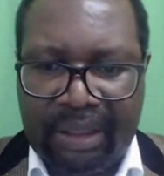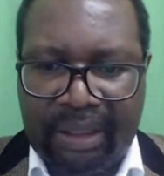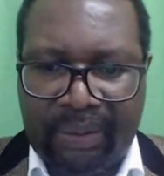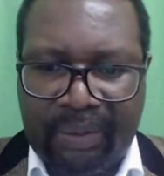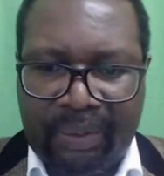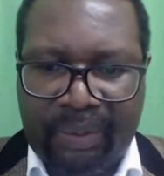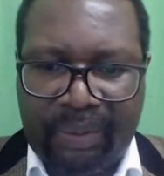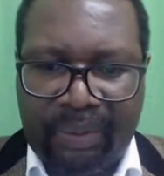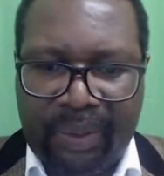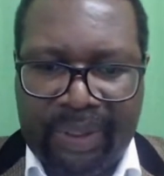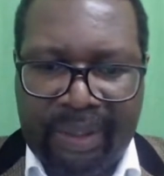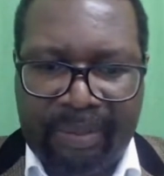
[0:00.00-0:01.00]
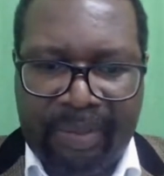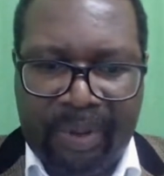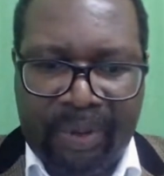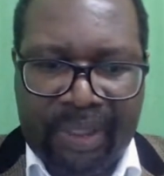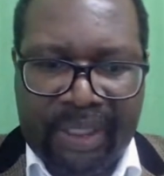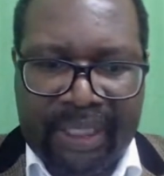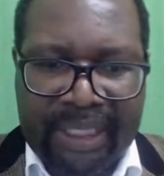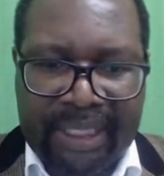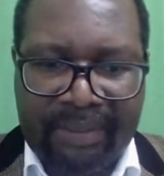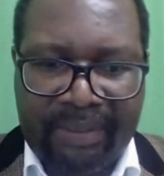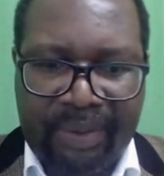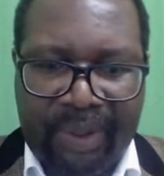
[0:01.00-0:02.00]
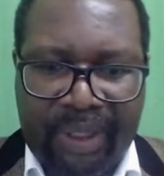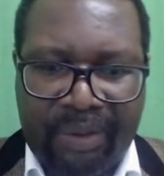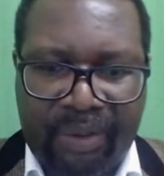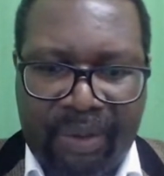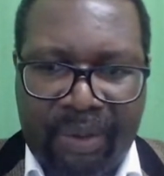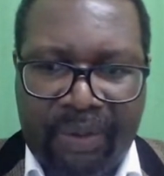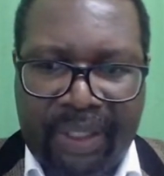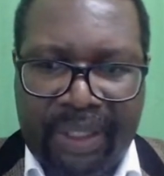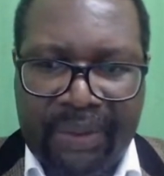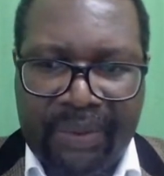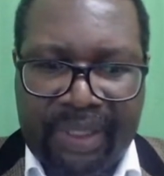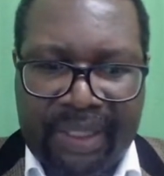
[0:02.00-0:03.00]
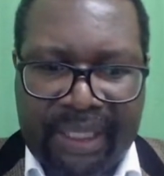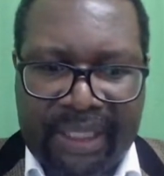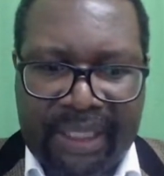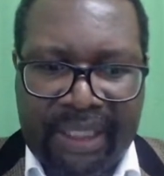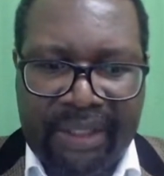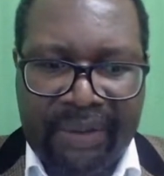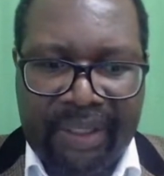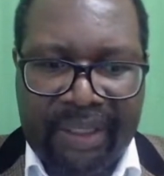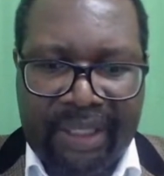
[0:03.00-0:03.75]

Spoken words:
Where the blogs, you can go on the news section and you